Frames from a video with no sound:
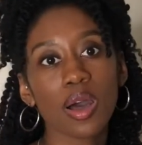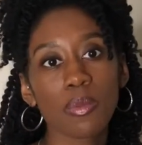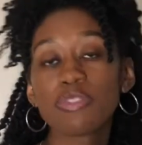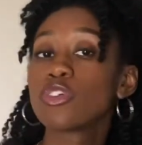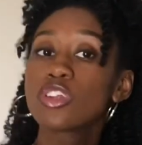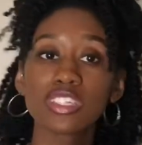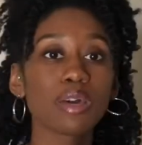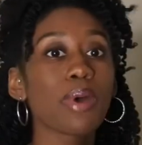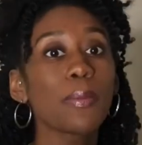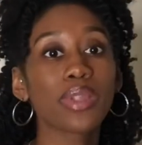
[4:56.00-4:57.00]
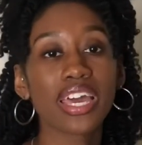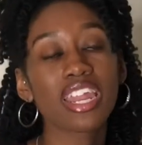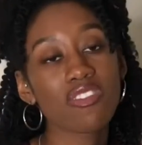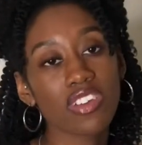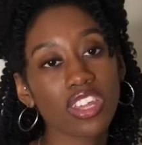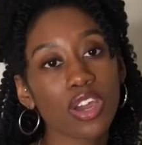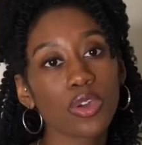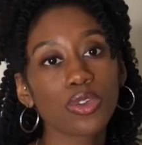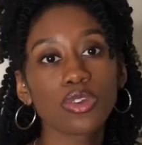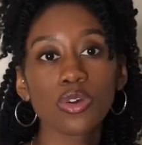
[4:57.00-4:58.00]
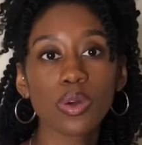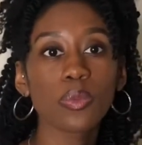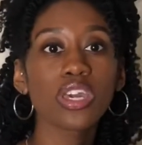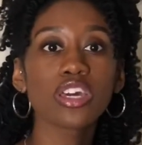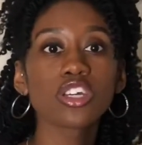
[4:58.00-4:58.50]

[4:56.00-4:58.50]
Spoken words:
if you looked at my planet video, you know that we can